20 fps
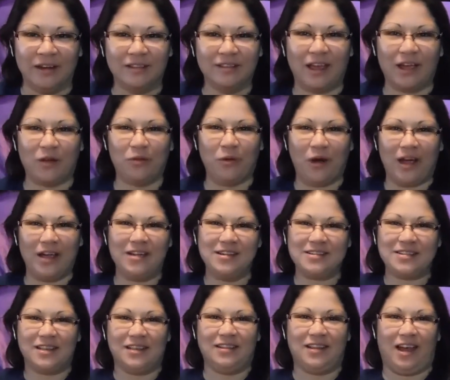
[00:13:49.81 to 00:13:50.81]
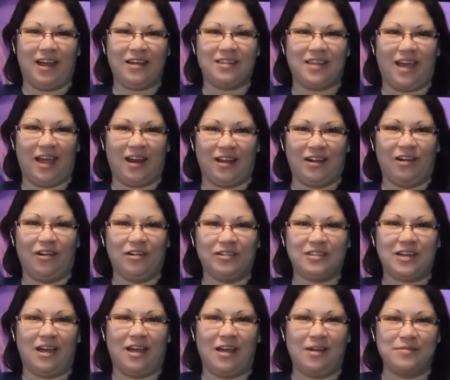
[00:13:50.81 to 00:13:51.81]
Like, why is it like that at all
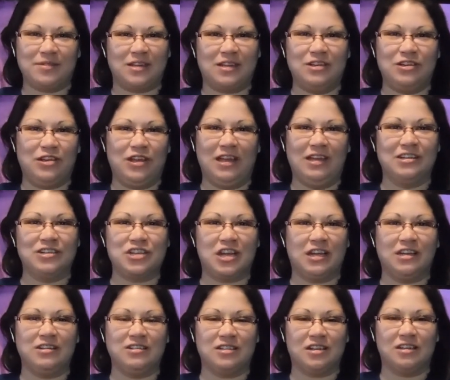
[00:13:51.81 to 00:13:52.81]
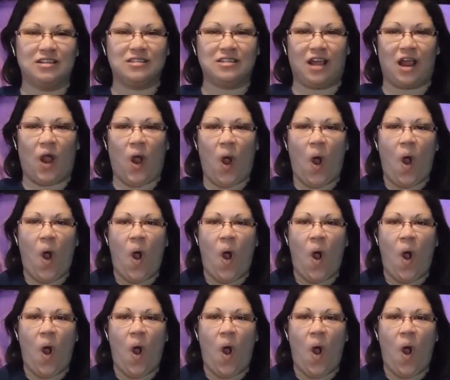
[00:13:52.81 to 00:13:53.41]
times? Like, you can't change it. It's like...